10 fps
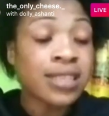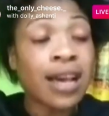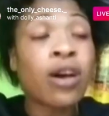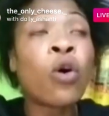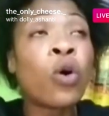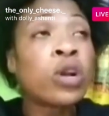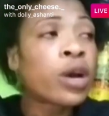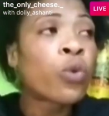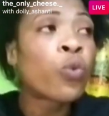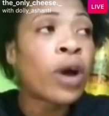as a
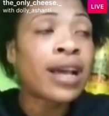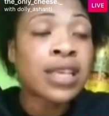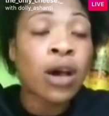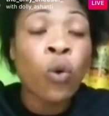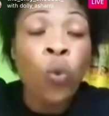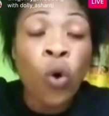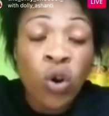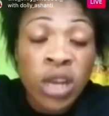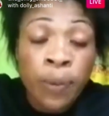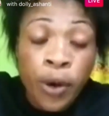
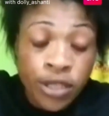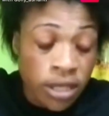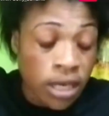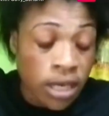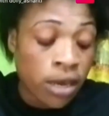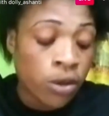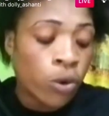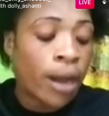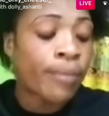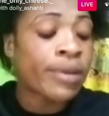older person than
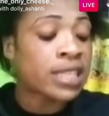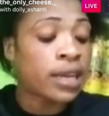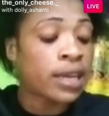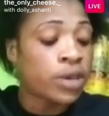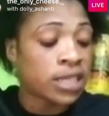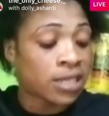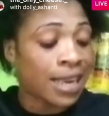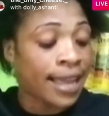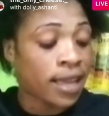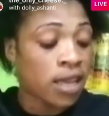you, I'm gonna tell you
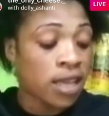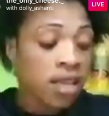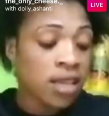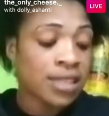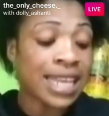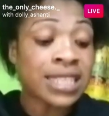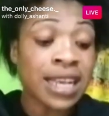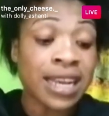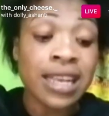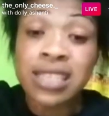this, like,
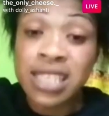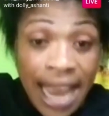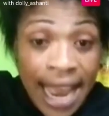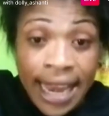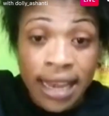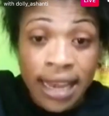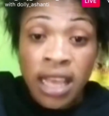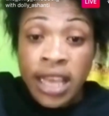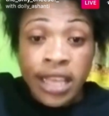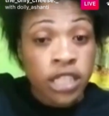that's a little child.
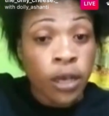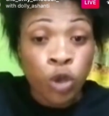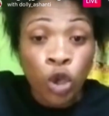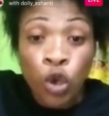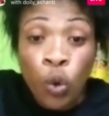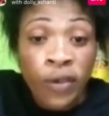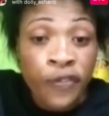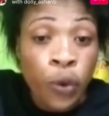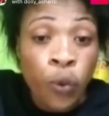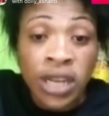It's up to you
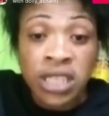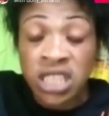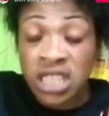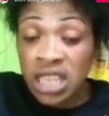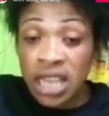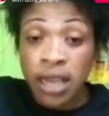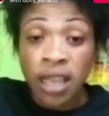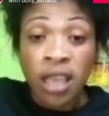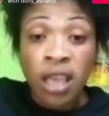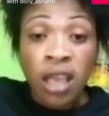if you wanna
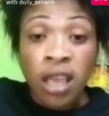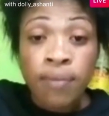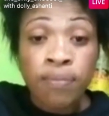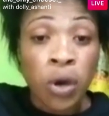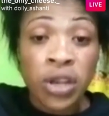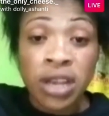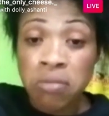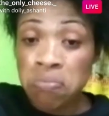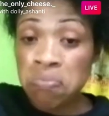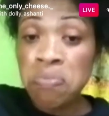steer. But
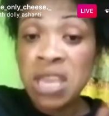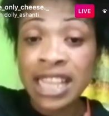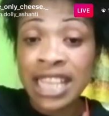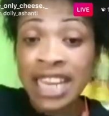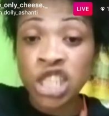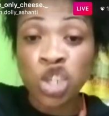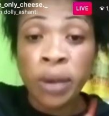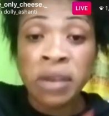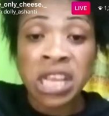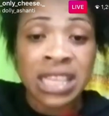me, I tell you
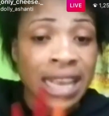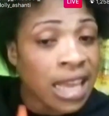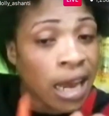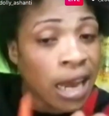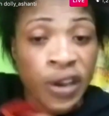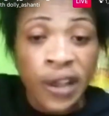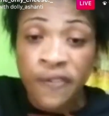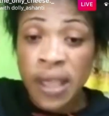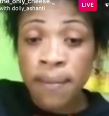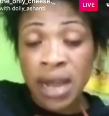straight, me not tell girl to
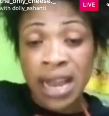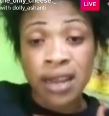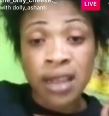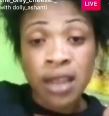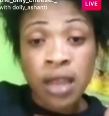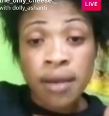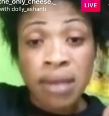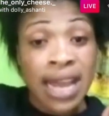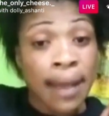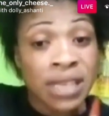left the man.
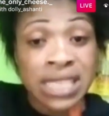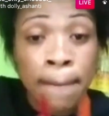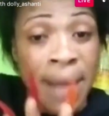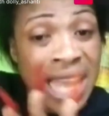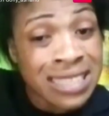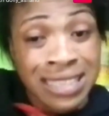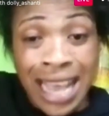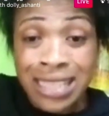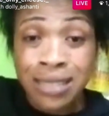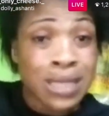Because he's a man
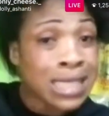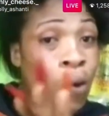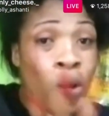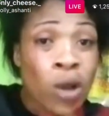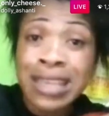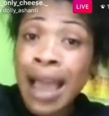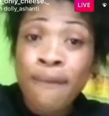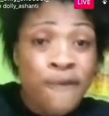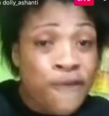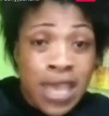sax, he's a whole
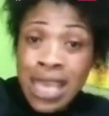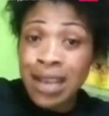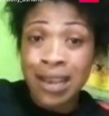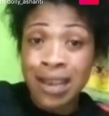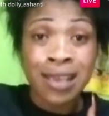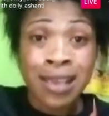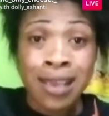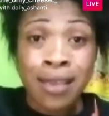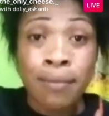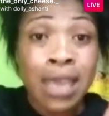yam feel.
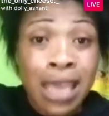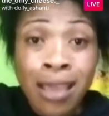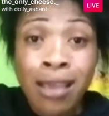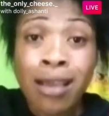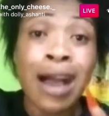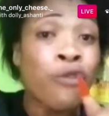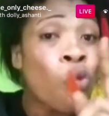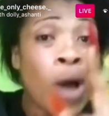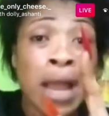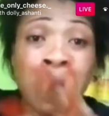Me,
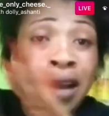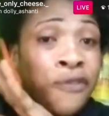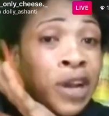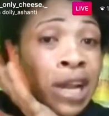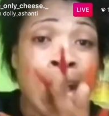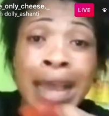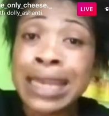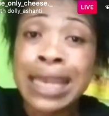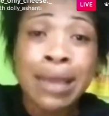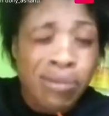have one man for long,
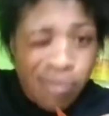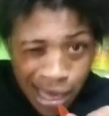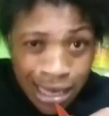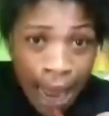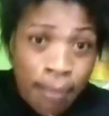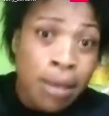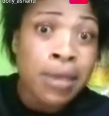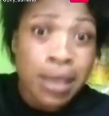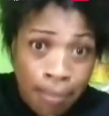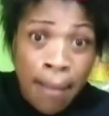a dimmy me,
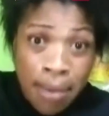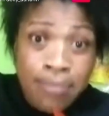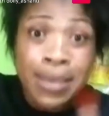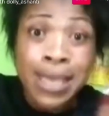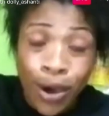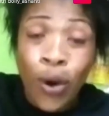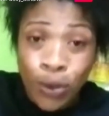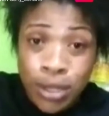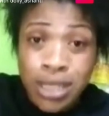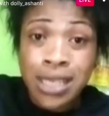dammy me, babby me
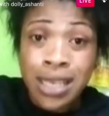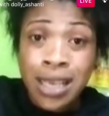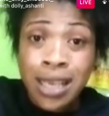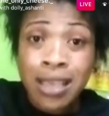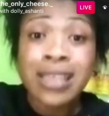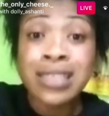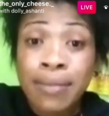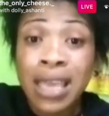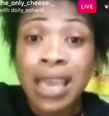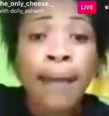out. You
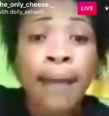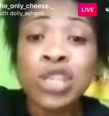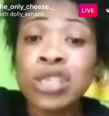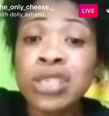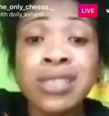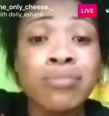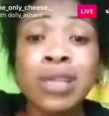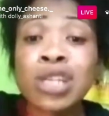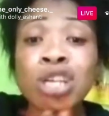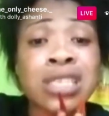see me,
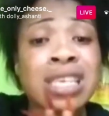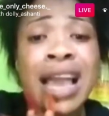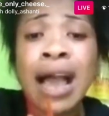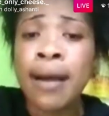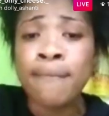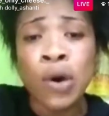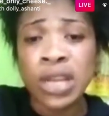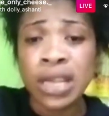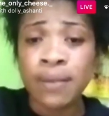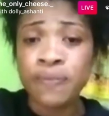me just can't
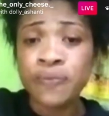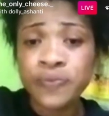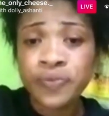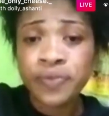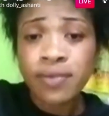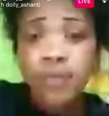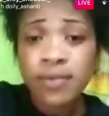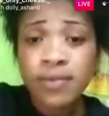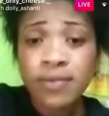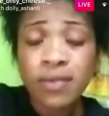burn him.
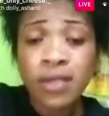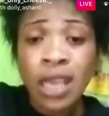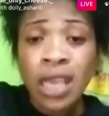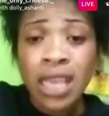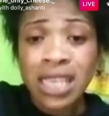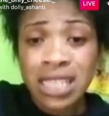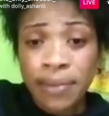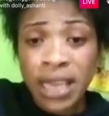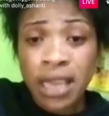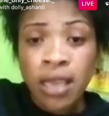You
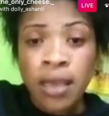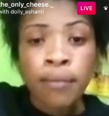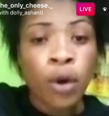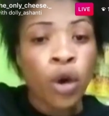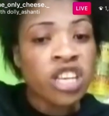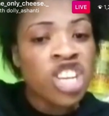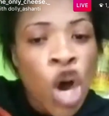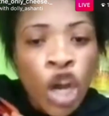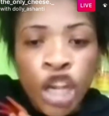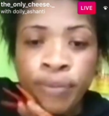see me? But
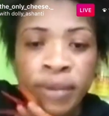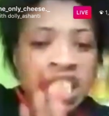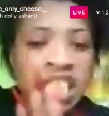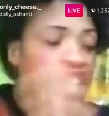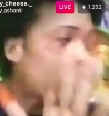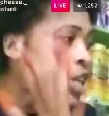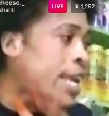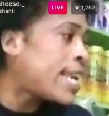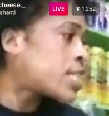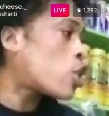nothing, me not see
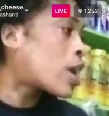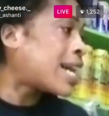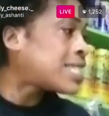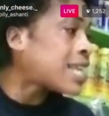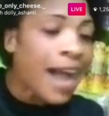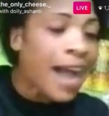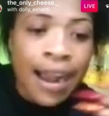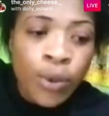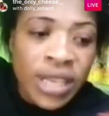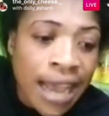nothing there so, cause you got
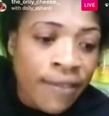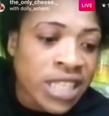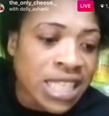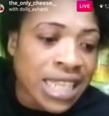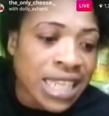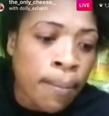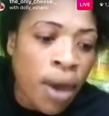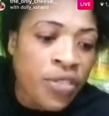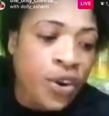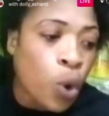always have this cause the
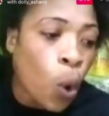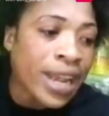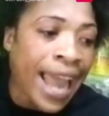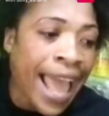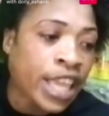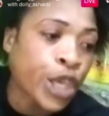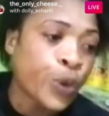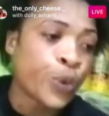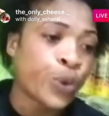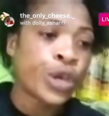mother don't like
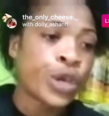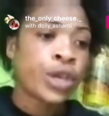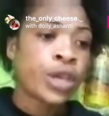you.